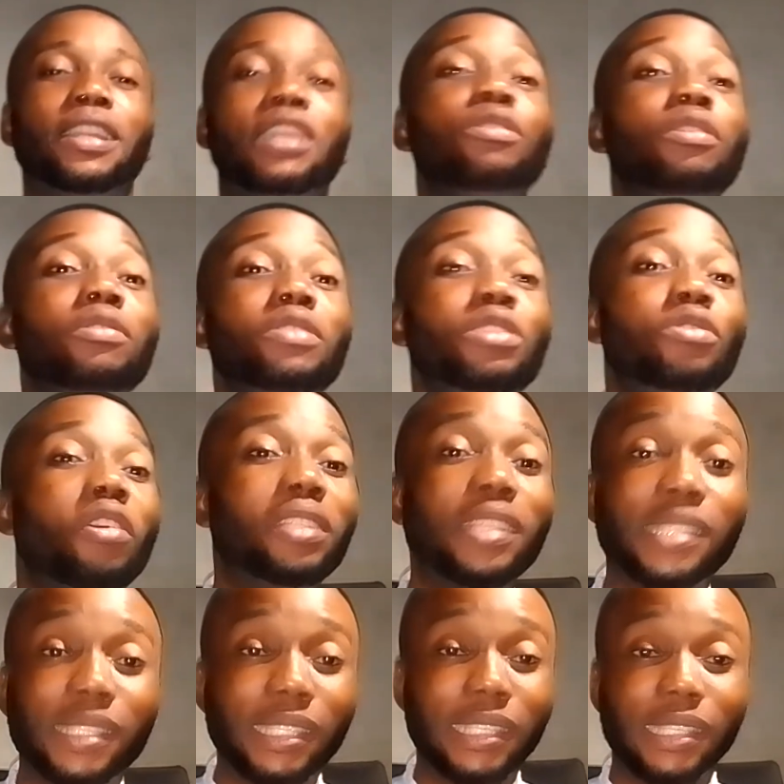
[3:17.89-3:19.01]
You don't need all
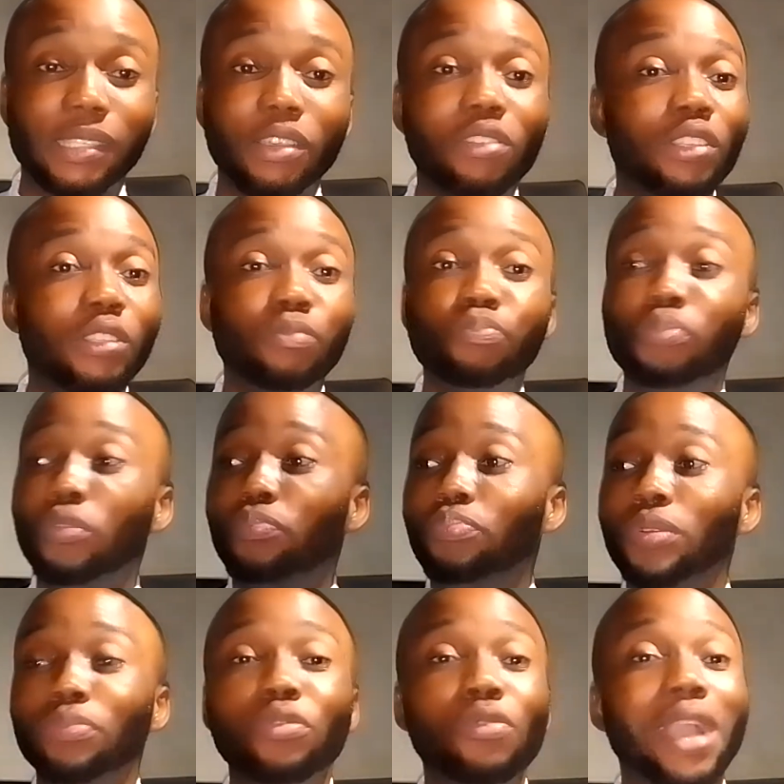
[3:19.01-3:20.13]
these things, all these book
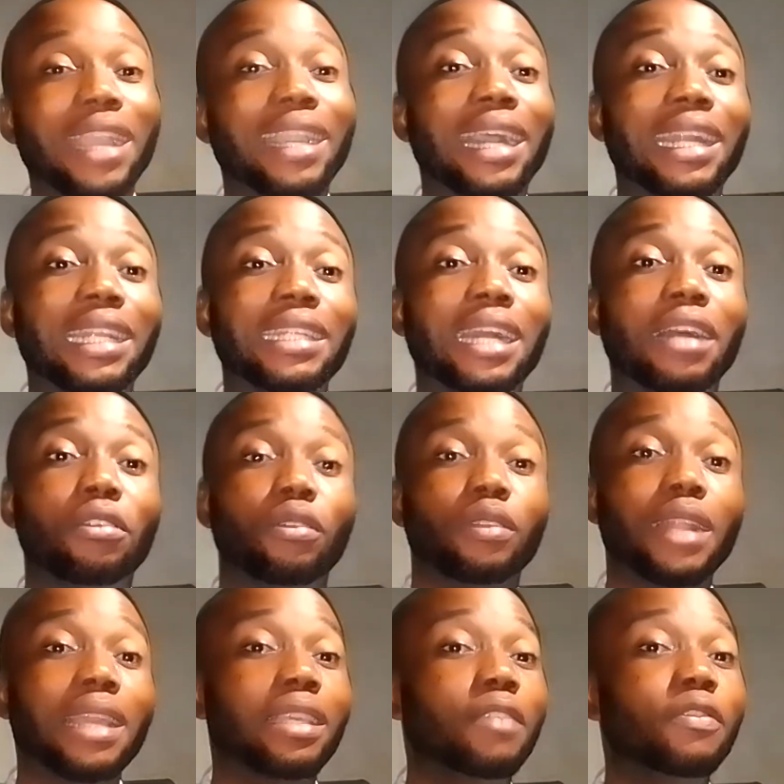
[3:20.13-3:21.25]
we are carrying
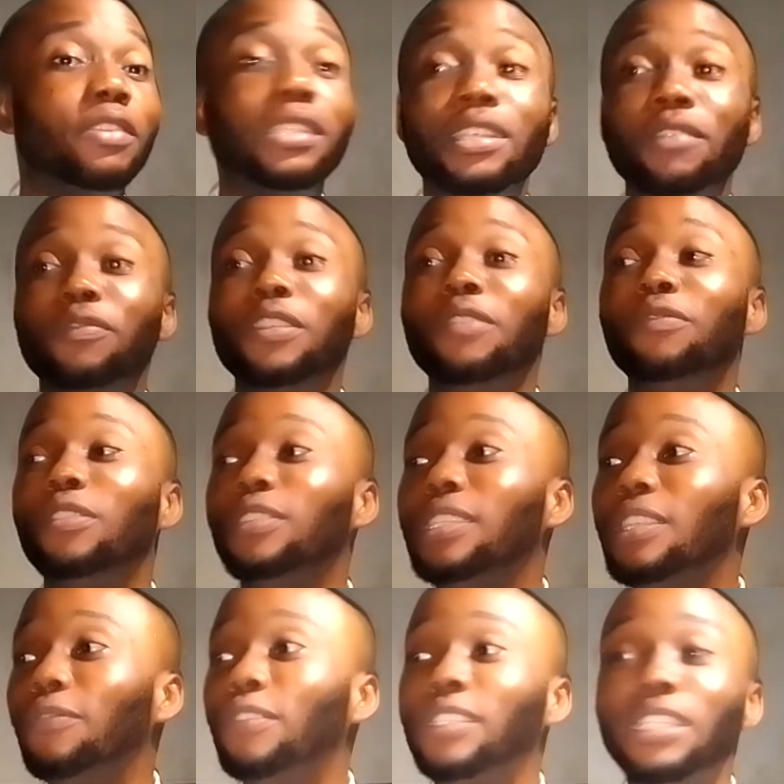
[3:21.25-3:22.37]
along. Like if you
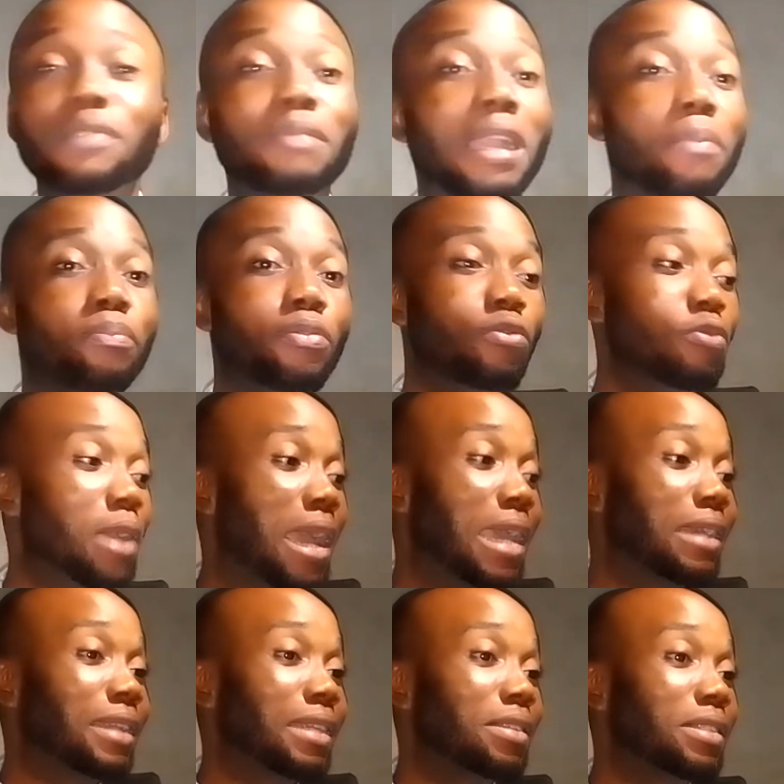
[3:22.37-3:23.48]
see my book where
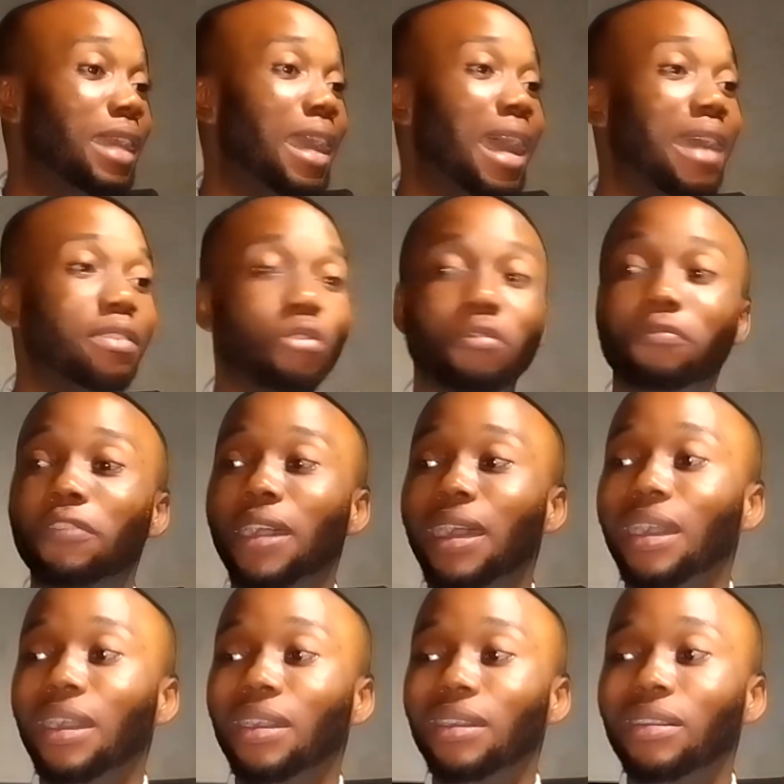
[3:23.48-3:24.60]
I graduated, I had
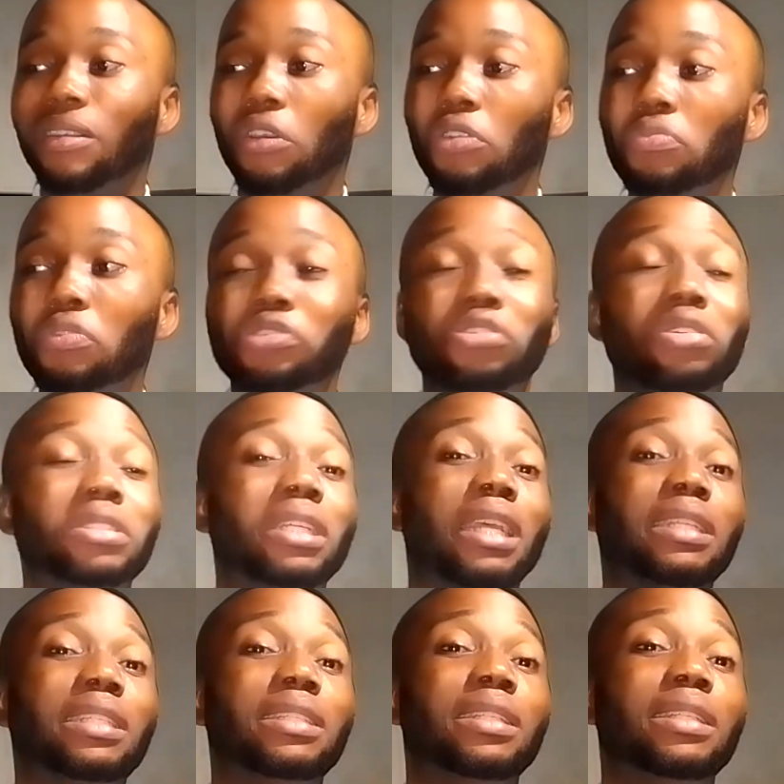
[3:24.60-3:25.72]
over almost
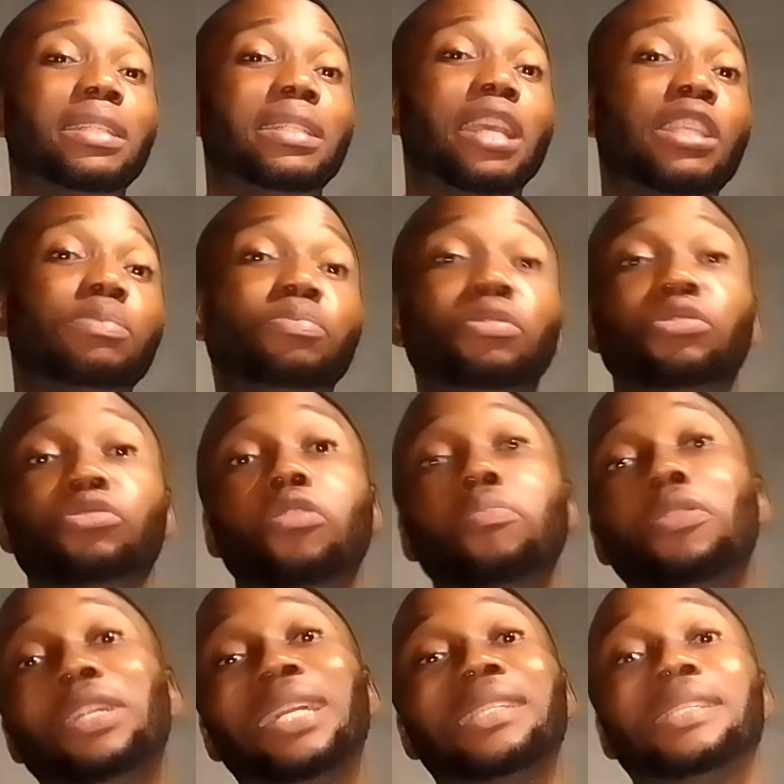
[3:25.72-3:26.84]
100 textbooks or
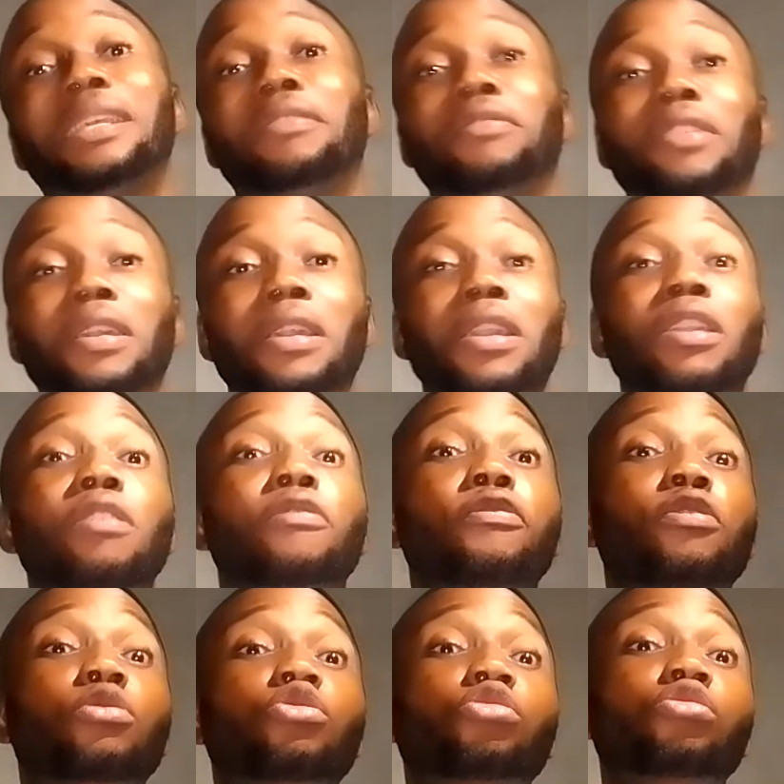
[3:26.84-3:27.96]
more than seven.
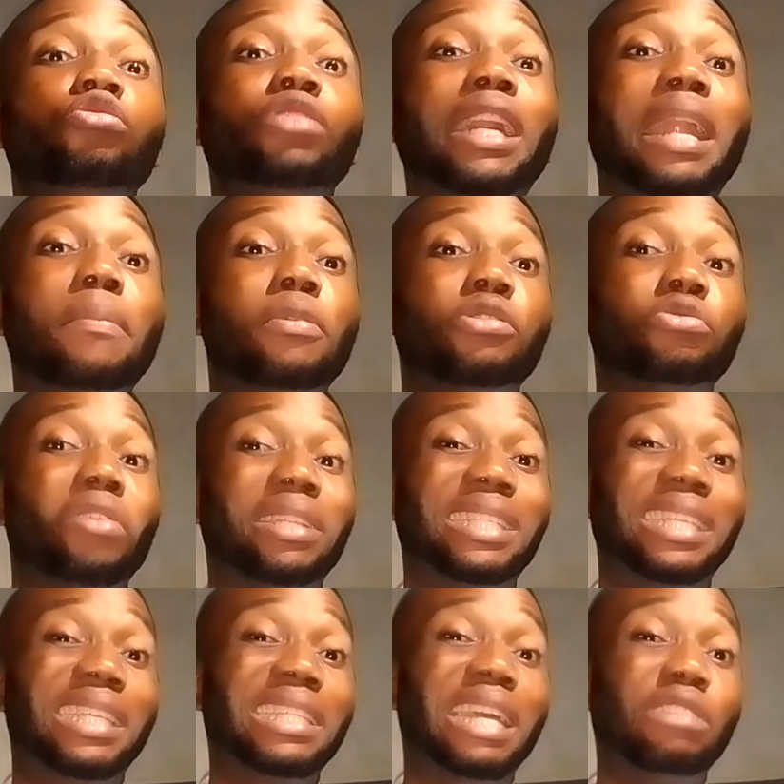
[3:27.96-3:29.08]
If you 2 Ghana must go, I
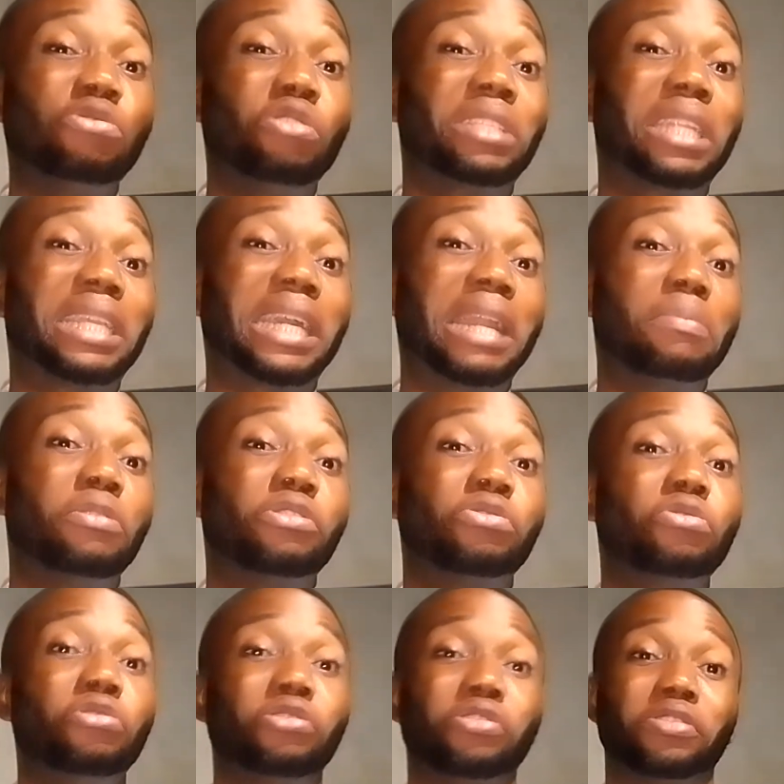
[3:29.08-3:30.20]
think either 2 or 3 Ghana must
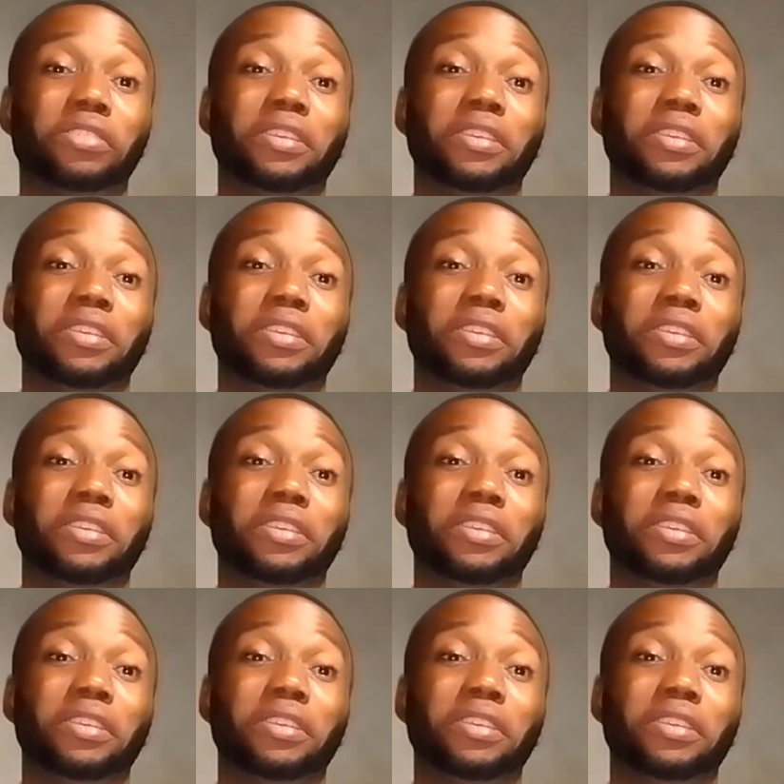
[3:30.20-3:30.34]
go.